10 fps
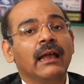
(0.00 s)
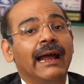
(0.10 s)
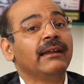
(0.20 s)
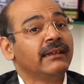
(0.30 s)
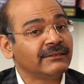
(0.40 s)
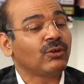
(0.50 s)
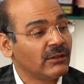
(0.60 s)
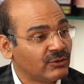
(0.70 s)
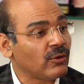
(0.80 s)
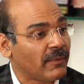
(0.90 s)
And this
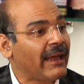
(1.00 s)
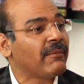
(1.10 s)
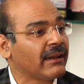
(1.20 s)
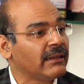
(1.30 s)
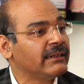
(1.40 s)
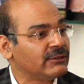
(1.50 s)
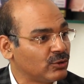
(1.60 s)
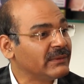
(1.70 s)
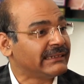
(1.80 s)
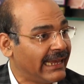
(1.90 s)
also primarily needs
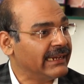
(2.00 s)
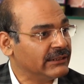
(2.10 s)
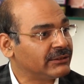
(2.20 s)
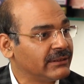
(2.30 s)
to be challenged.